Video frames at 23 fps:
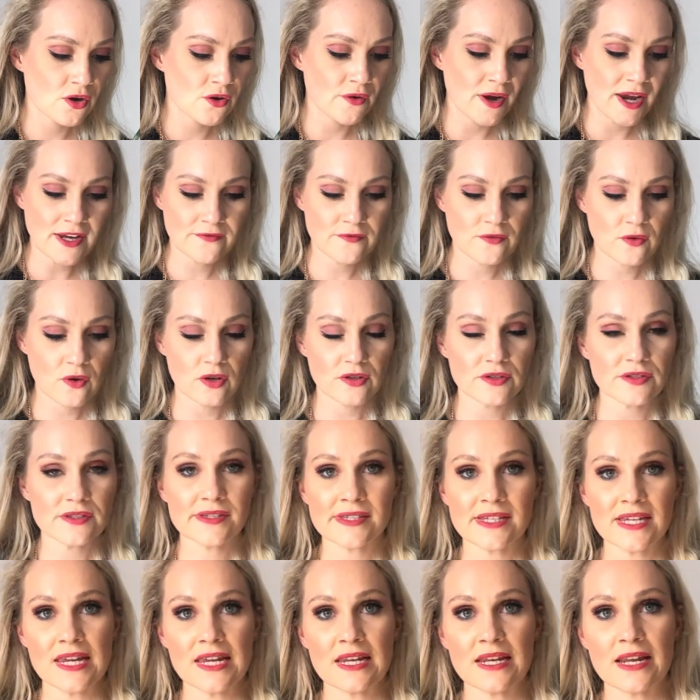great for
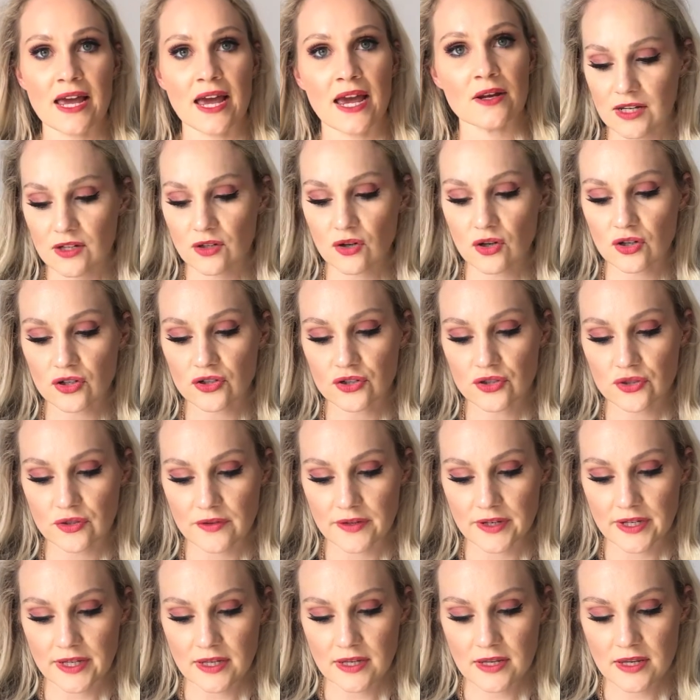concealer and
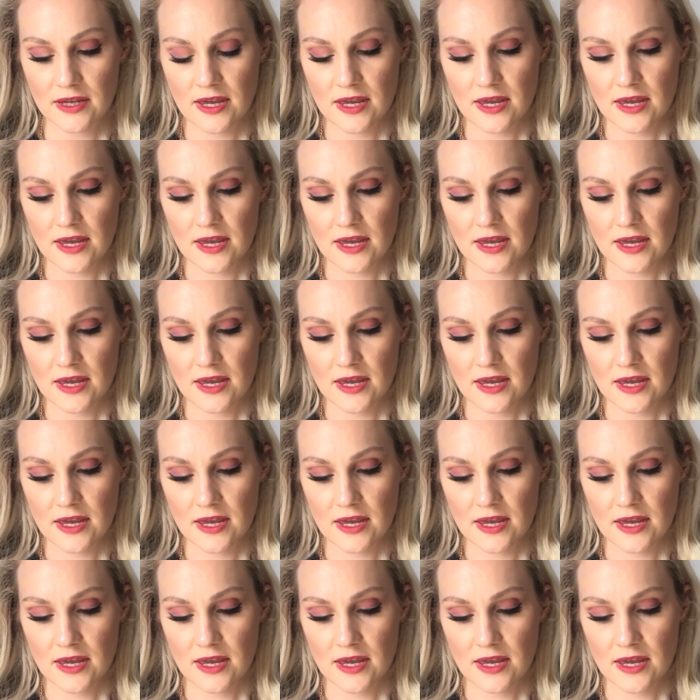contouring.